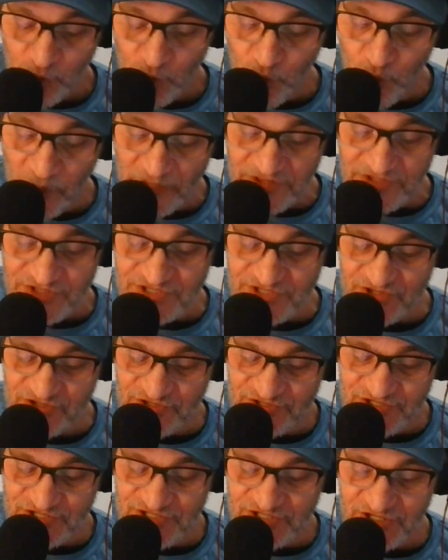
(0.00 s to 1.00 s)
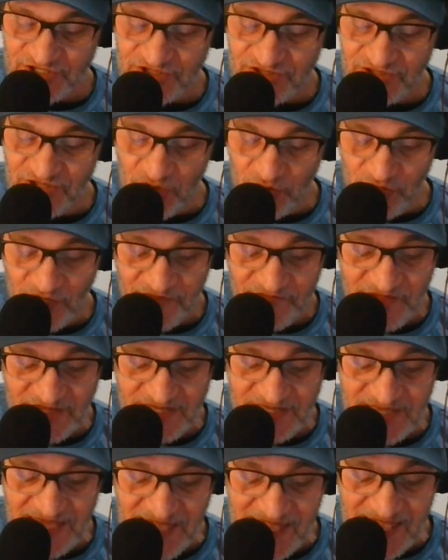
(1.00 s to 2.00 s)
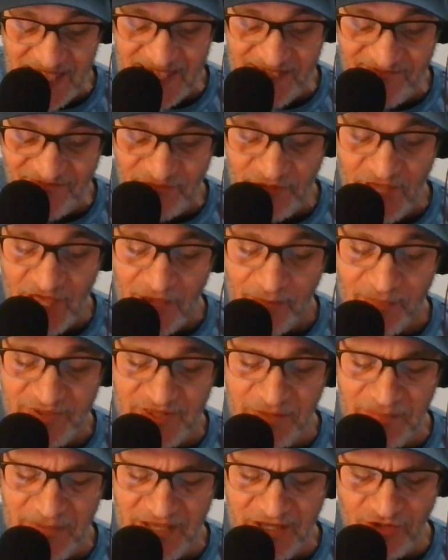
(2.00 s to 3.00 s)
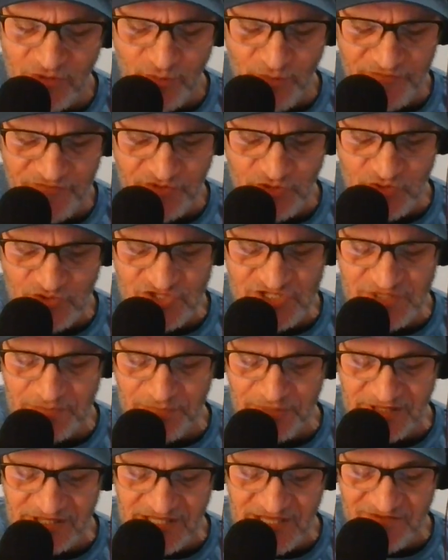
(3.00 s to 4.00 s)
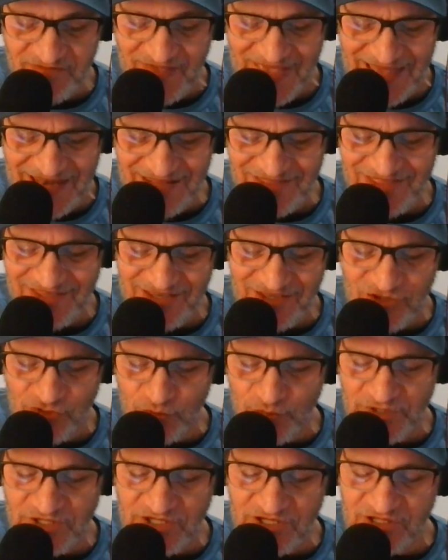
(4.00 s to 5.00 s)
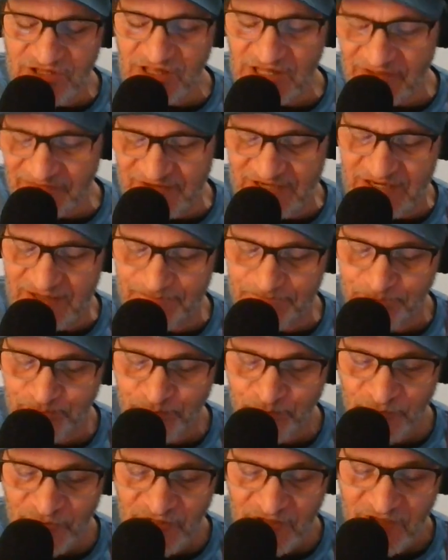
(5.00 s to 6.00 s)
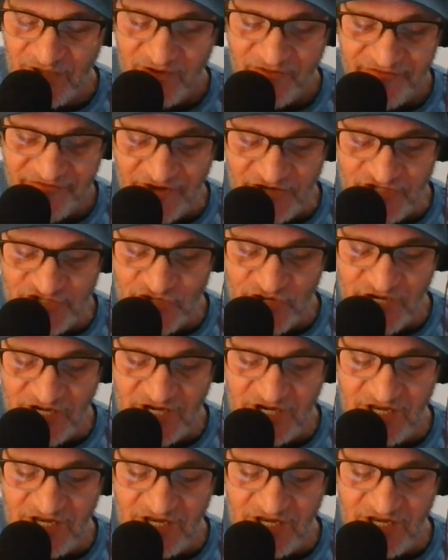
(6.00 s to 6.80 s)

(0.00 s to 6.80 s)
One search took note of the cave, but the men refused to believe anything human could live in it. Frustrated?